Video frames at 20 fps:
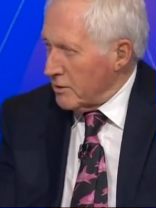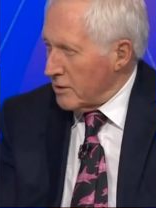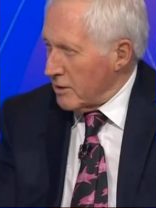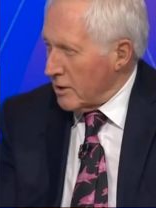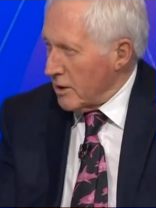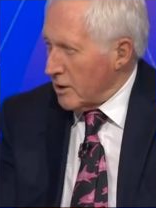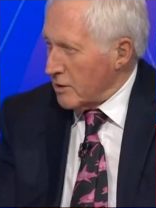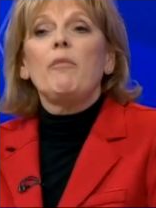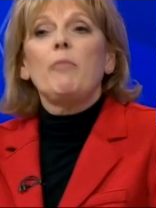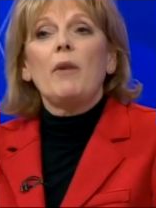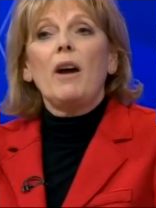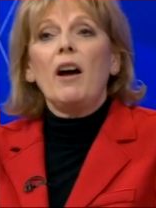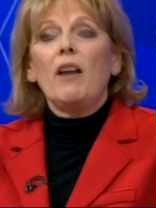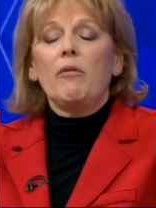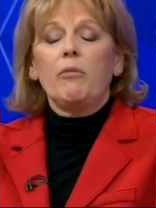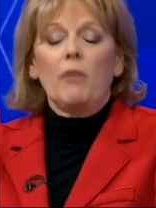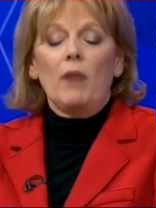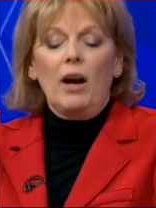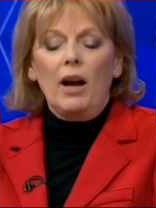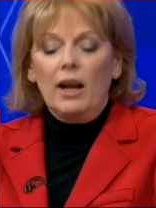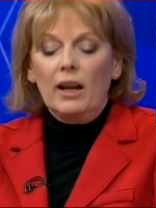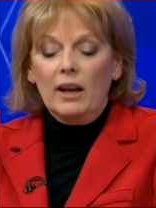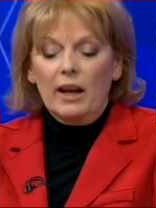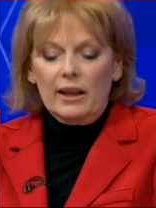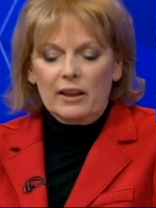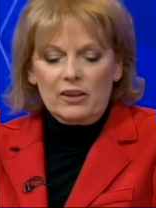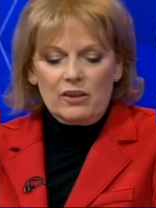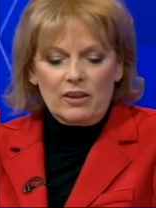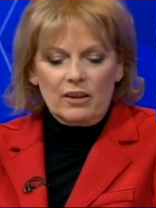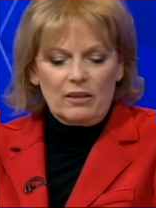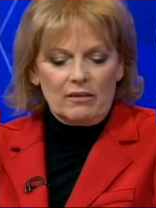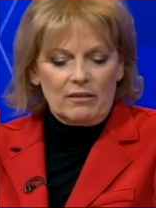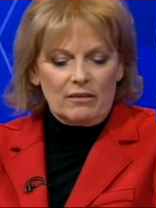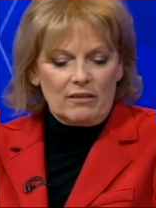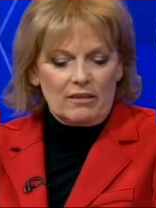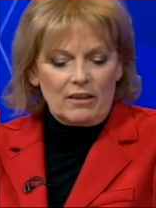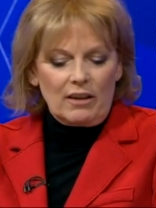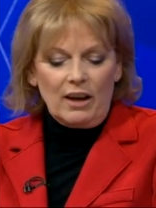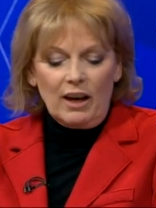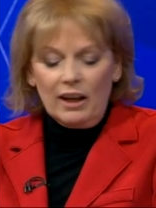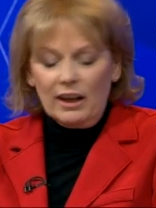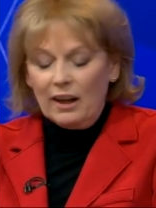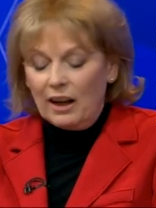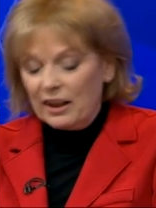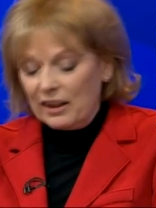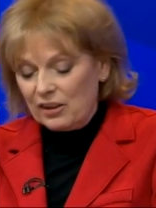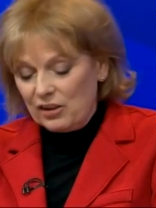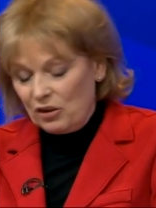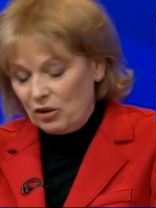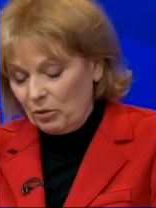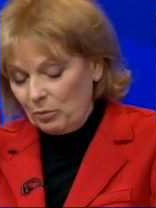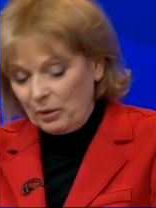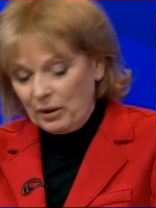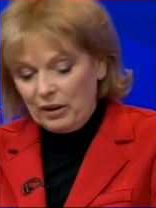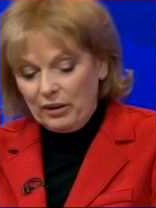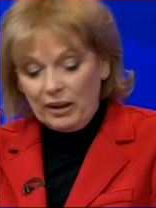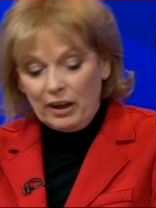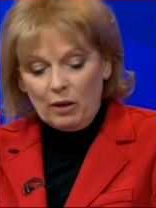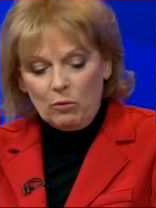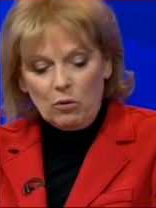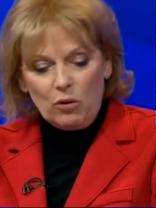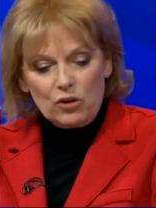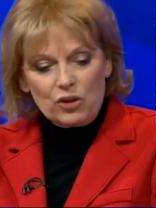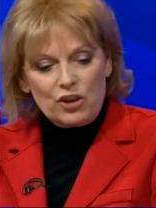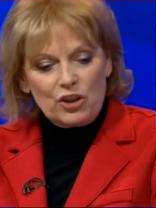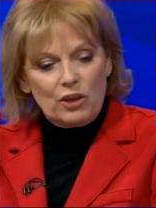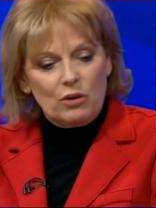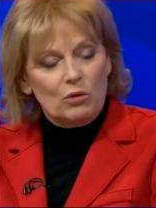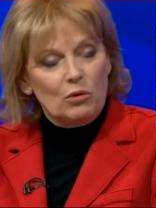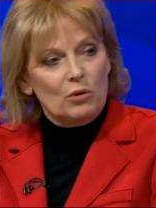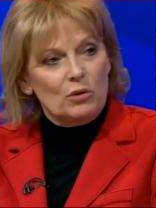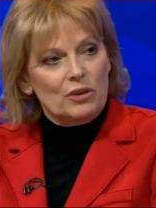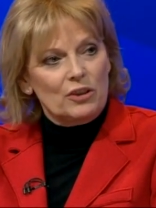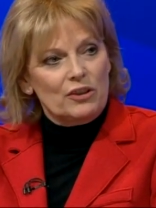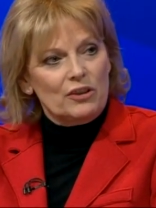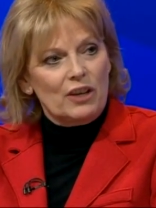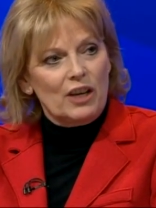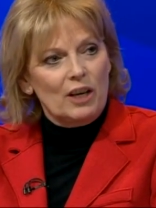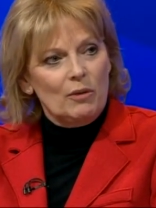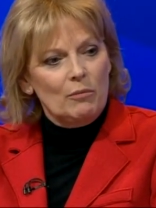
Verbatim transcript: I mean, I've, I've, I like. And, I like Top Gear, and what I was watch the question? the time.